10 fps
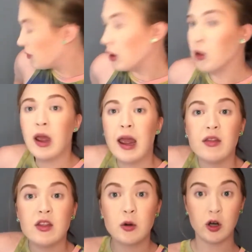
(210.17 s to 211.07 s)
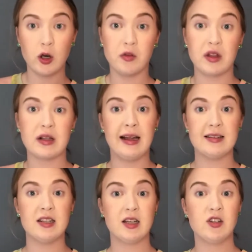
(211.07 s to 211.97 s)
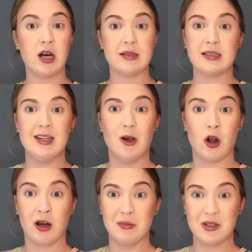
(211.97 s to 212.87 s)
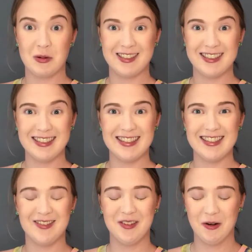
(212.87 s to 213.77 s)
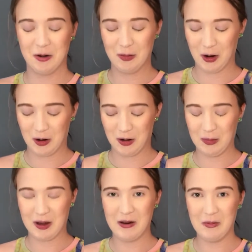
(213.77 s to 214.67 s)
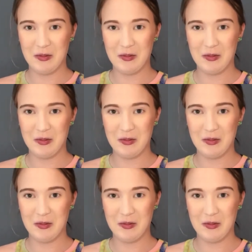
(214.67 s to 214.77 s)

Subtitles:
Okay, I think we're gonna go with the classic Tati arm swatches, if you know what I'm talking about.